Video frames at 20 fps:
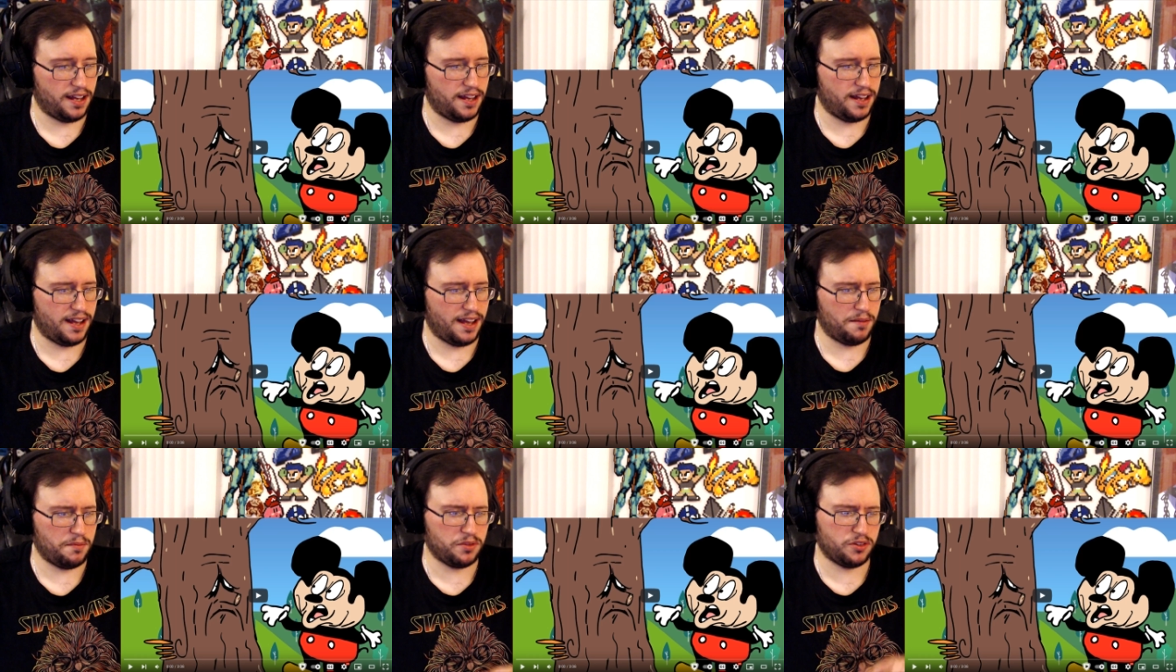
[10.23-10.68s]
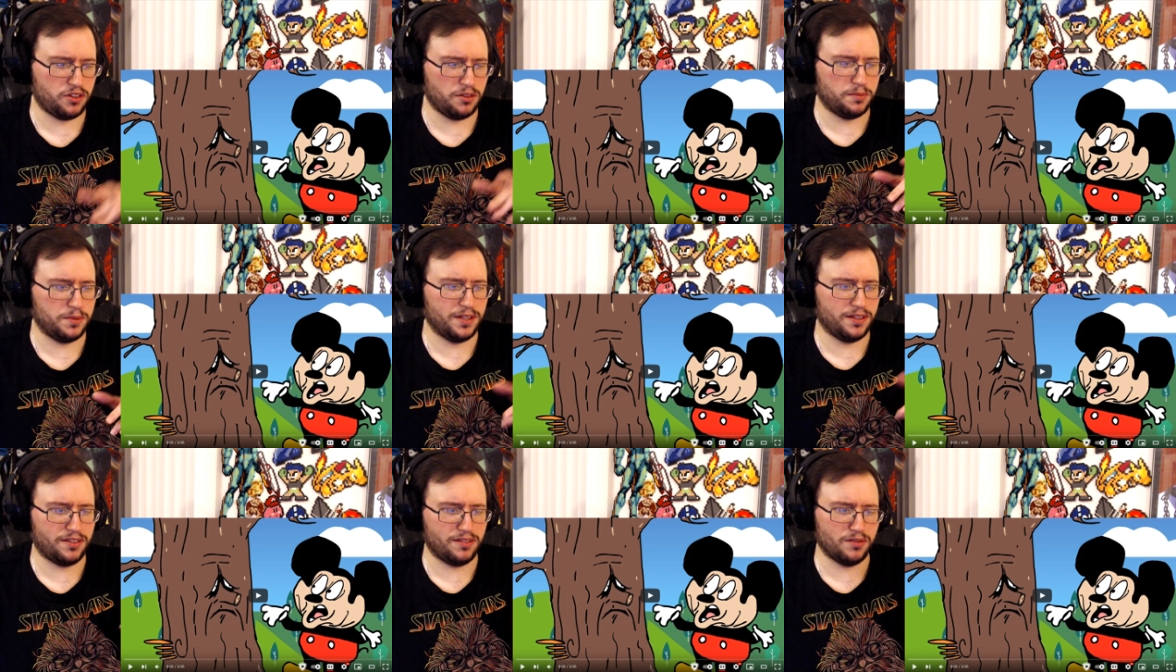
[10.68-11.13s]
I'm
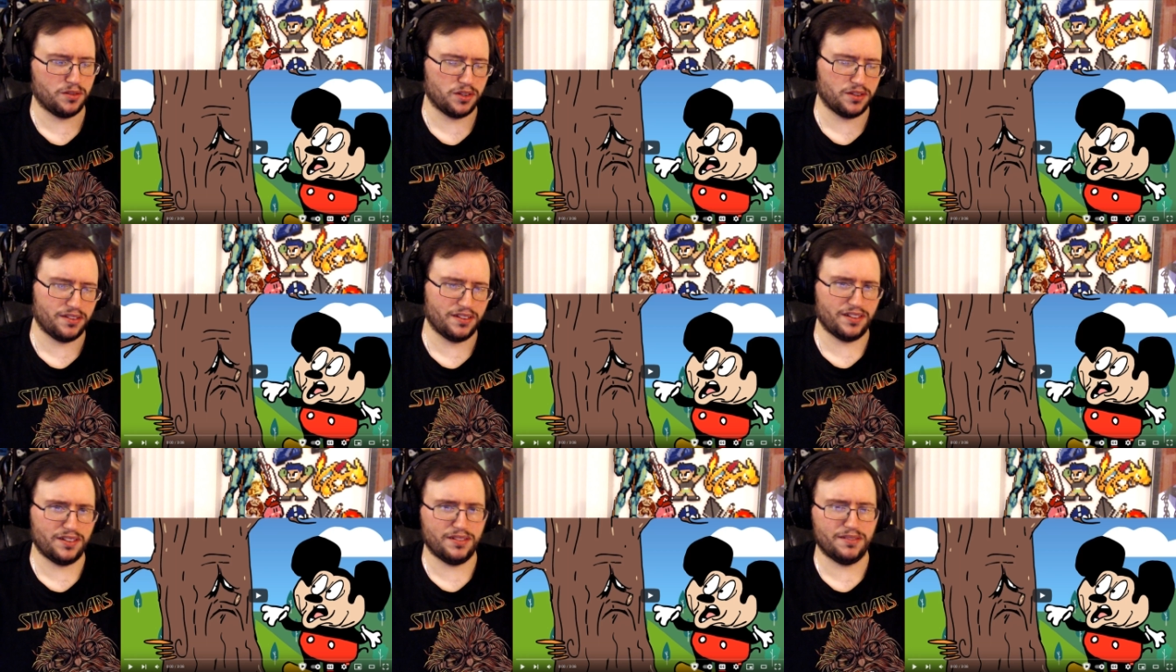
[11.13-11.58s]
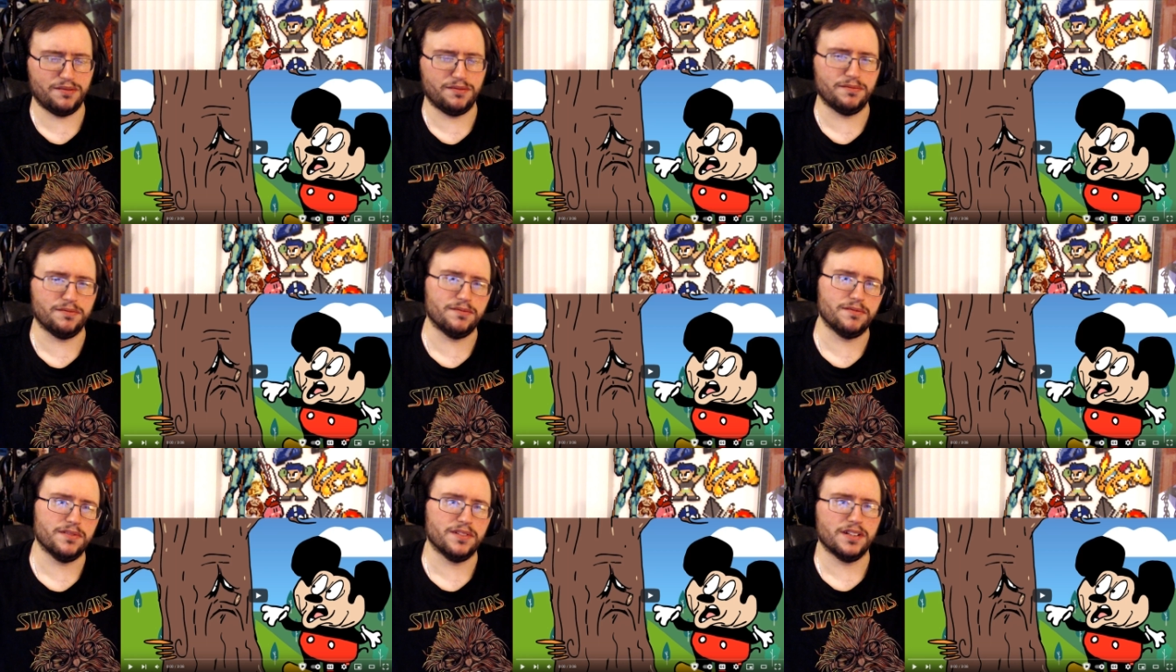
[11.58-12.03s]
assuming this was
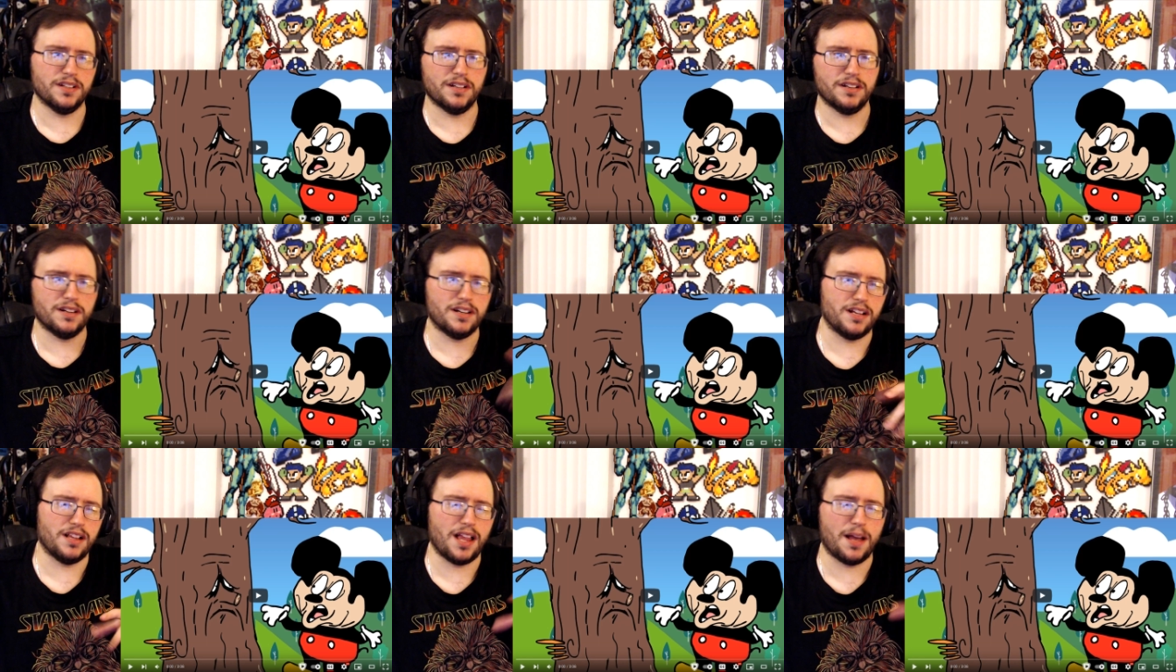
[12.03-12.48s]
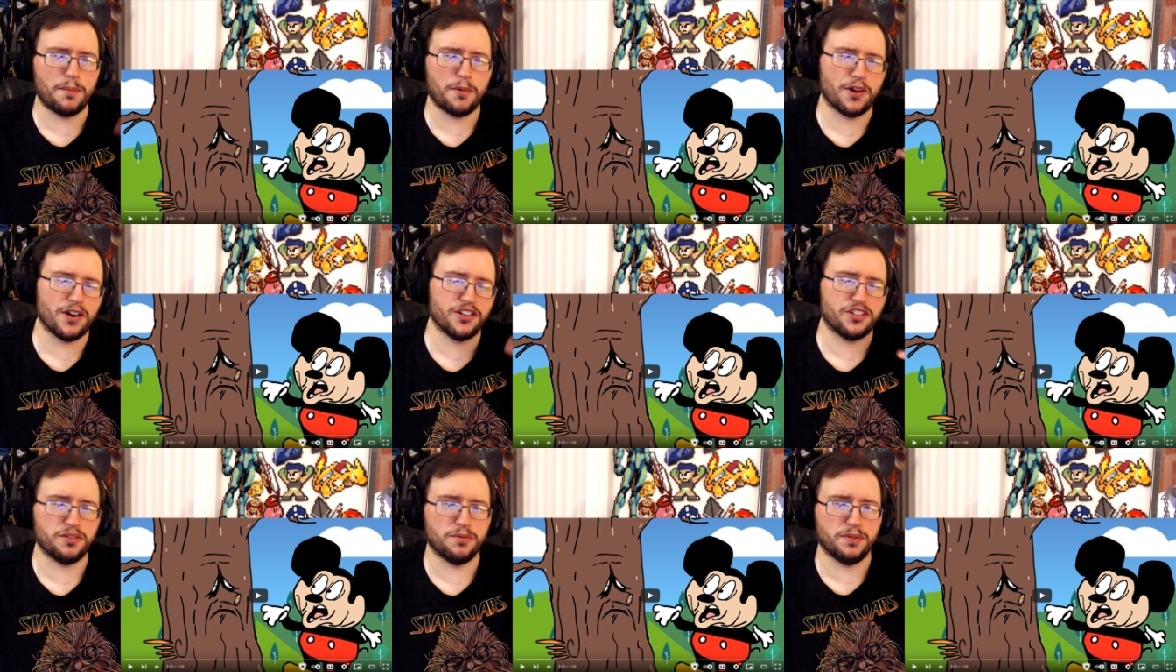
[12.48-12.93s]
in
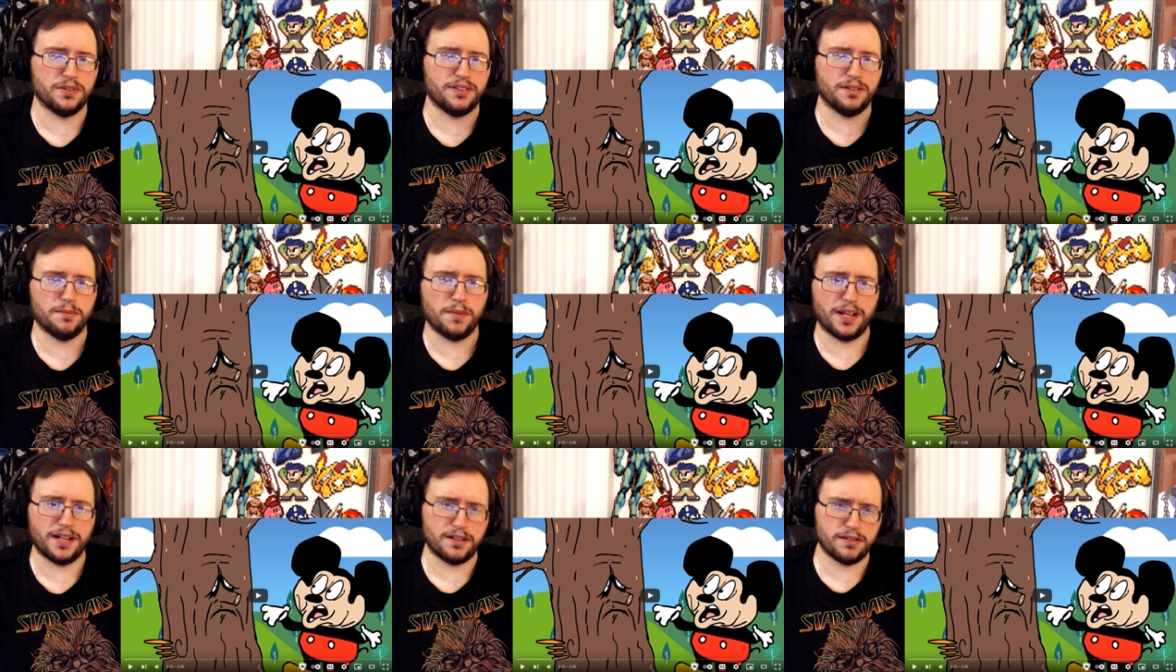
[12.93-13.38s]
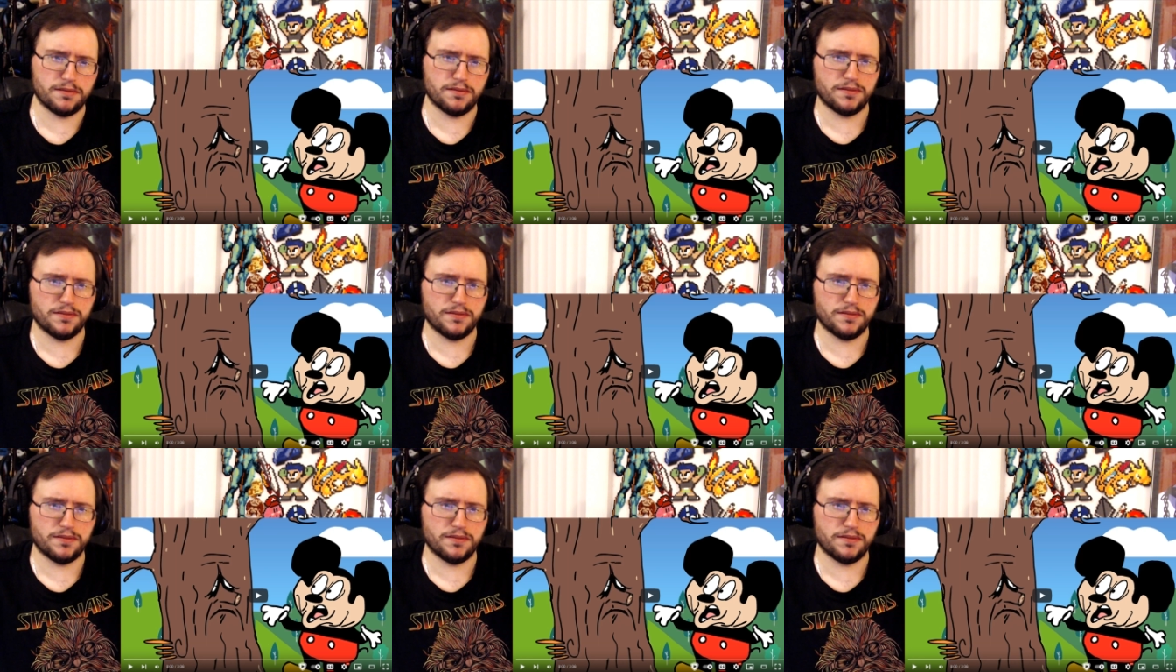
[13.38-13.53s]
collaboration with some, like,